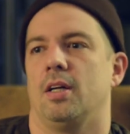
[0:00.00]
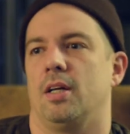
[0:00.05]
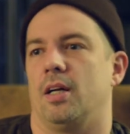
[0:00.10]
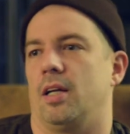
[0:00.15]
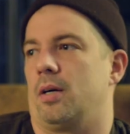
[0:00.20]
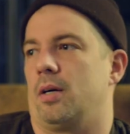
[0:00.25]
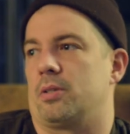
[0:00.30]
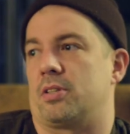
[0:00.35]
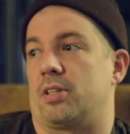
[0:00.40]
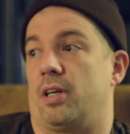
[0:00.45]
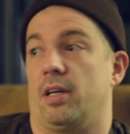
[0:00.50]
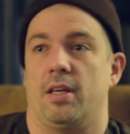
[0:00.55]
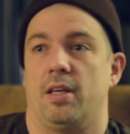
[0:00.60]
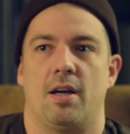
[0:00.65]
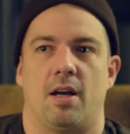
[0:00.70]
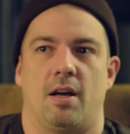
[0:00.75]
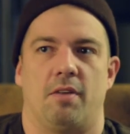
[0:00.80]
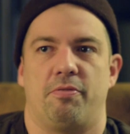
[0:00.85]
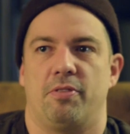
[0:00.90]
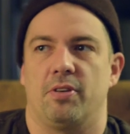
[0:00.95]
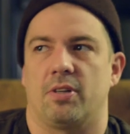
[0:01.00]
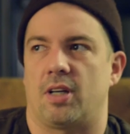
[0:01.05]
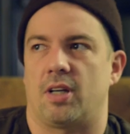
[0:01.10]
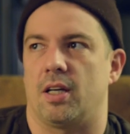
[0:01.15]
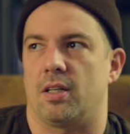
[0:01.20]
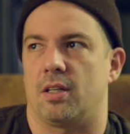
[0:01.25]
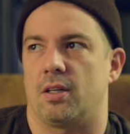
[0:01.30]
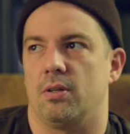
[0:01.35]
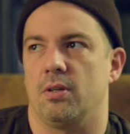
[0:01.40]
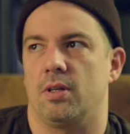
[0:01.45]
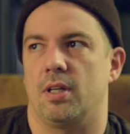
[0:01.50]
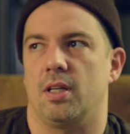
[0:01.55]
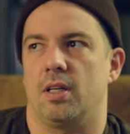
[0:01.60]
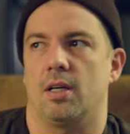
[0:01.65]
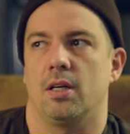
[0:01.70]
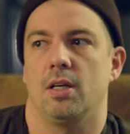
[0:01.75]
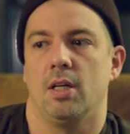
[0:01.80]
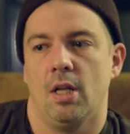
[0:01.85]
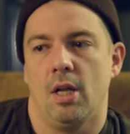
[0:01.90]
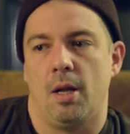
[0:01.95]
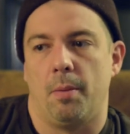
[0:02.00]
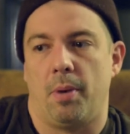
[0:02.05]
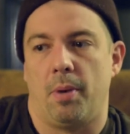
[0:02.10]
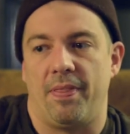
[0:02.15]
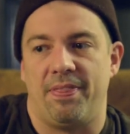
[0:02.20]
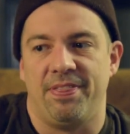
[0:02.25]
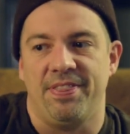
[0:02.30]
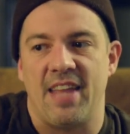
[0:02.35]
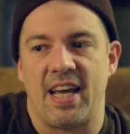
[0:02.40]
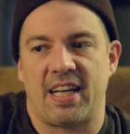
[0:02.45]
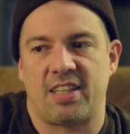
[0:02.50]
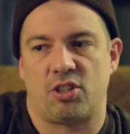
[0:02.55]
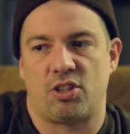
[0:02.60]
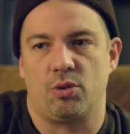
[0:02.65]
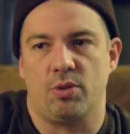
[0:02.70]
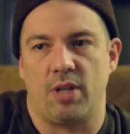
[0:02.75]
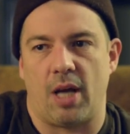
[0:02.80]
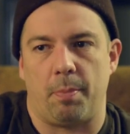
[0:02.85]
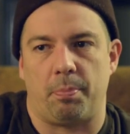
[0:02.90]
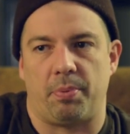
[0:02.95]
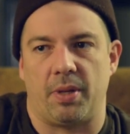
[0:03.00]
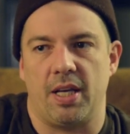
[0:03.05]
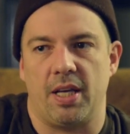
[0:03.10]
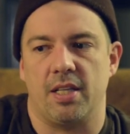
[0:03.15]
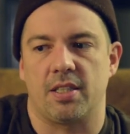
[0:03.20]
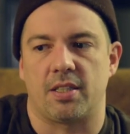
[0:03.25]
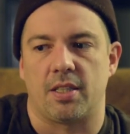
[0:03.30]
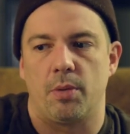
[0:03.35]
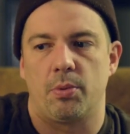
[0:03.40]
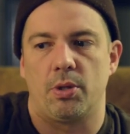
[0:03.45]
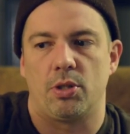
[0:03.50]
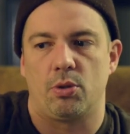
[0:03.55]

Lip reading: And I was like, yeah, I feel kind of good in here. But next to that place, they were